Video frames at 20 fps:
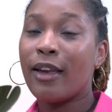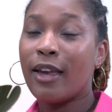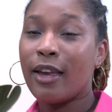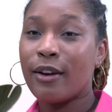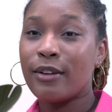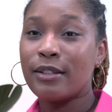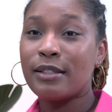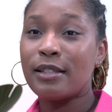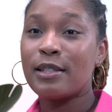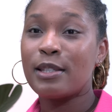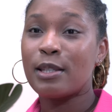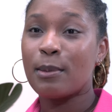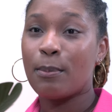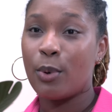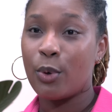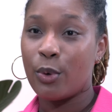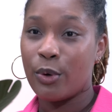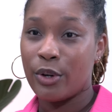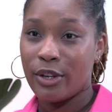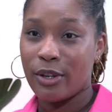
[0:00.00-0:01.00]
are here to
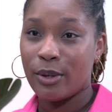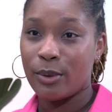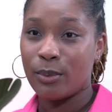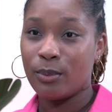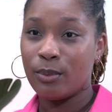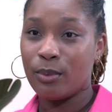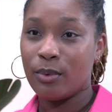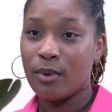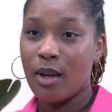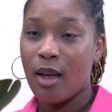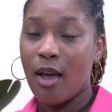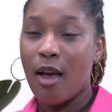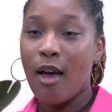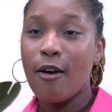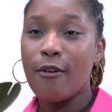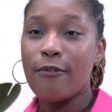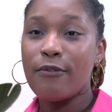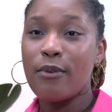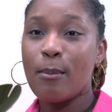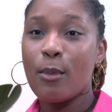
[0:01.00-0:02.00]
support you.
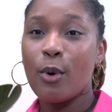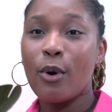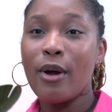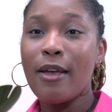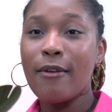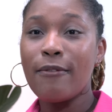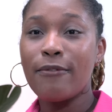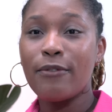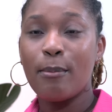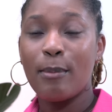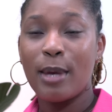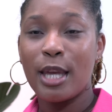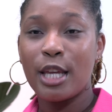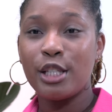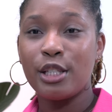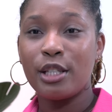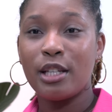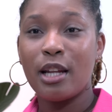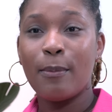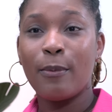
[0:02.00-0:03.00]
For more
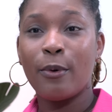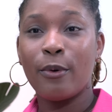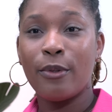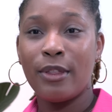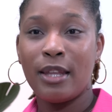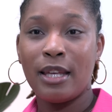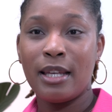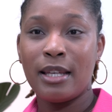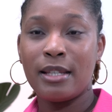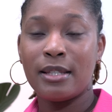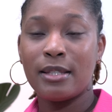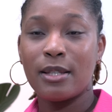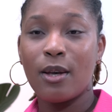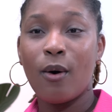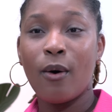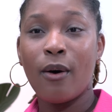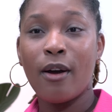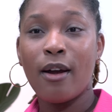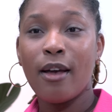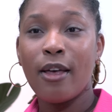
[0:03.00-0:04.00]
information about these
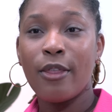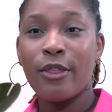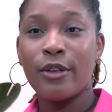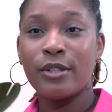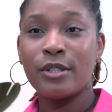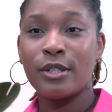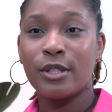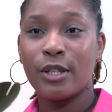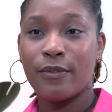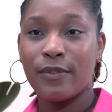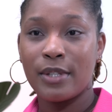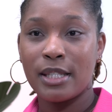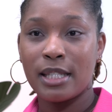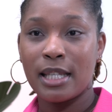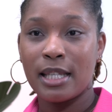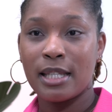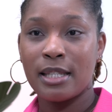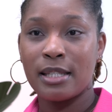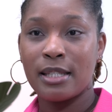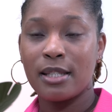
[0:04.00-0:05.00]
or other
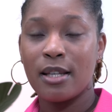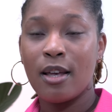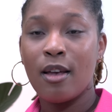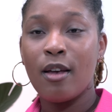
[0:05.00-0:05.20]
services,